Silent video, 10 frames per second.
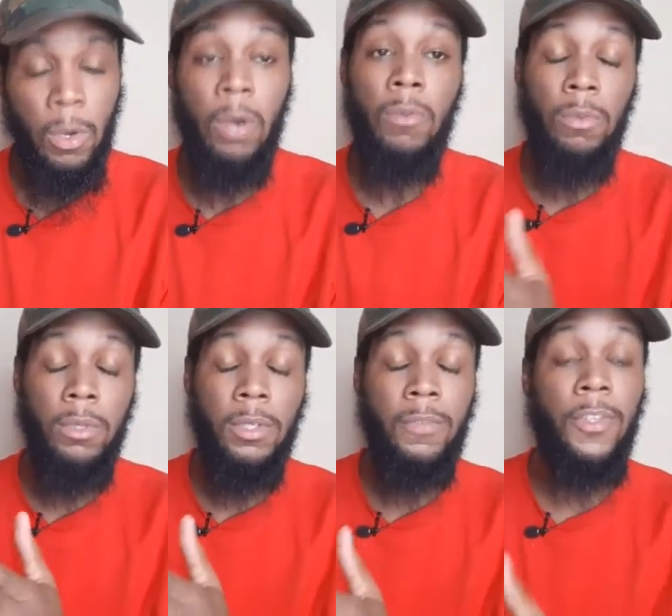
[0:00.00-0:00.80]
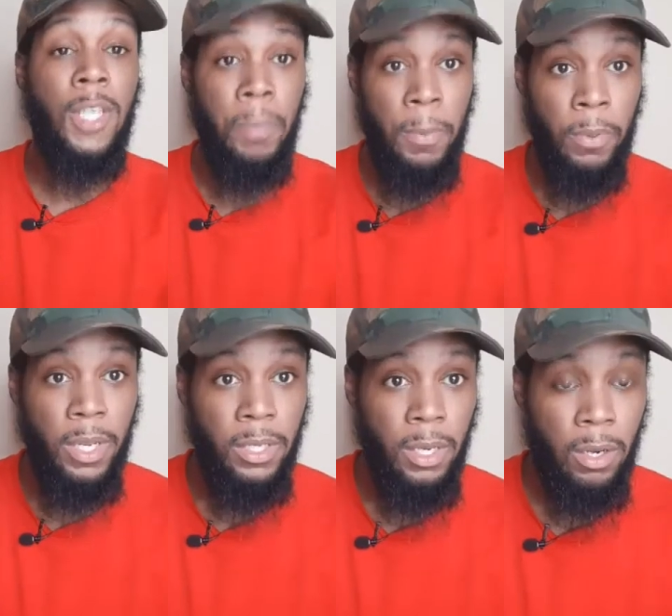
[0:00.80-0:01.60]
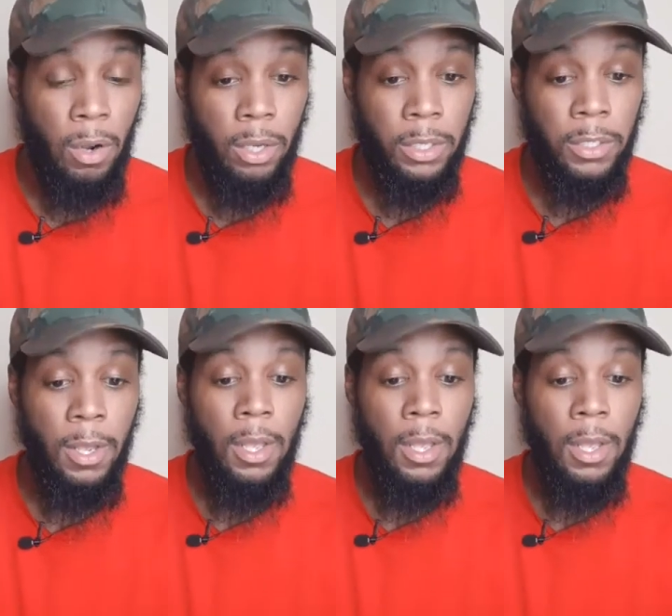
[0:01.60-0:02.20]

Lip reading: Well, for some people it ended in August.